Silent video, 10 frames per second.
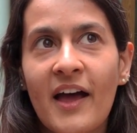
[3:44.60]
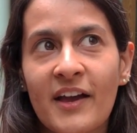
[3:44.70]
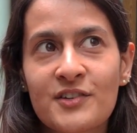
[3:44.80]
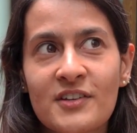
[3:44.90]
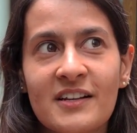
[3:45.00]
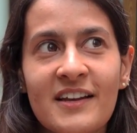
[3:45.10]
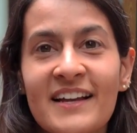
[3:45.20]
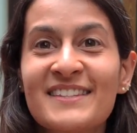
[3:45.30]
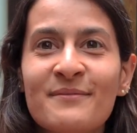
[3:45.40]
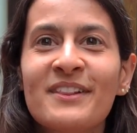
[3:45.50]
actually
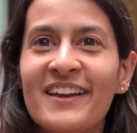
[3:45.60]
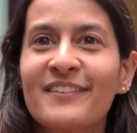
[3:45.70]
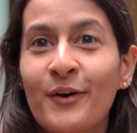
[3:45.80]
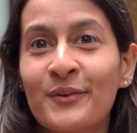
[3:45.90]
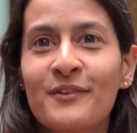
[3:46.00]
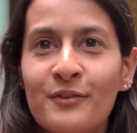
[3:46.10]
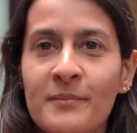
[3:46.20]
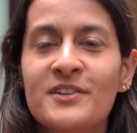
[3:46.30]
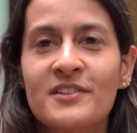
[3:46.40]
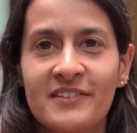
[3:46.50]
assimilate all the
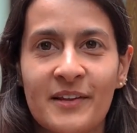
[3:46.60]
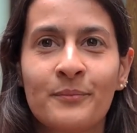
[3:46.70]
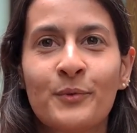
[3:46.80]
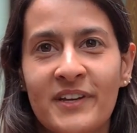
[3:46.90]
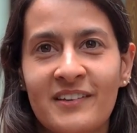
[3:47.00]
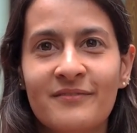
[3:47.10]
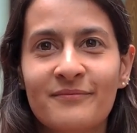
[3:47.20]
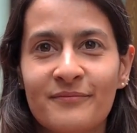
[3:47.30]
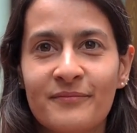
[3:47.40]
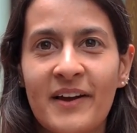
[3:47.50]
information that we
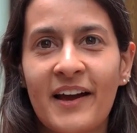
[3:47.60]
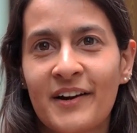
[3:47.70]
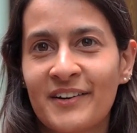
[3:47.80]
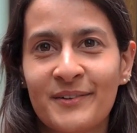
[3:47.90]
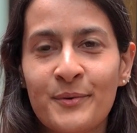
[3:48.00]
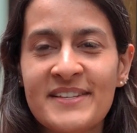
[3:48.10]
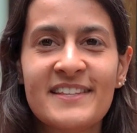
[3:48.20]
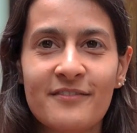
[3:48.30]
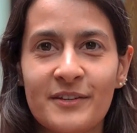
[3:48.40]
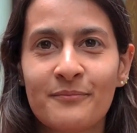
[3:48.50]
are
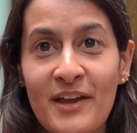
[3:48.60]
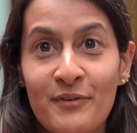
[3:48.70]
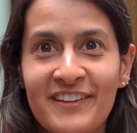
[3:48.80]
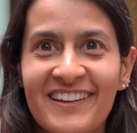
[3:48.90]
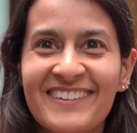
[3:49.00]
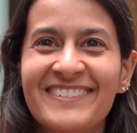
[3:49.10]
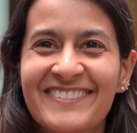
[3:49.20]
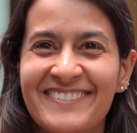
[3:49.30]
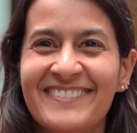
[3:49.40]
receiving every day.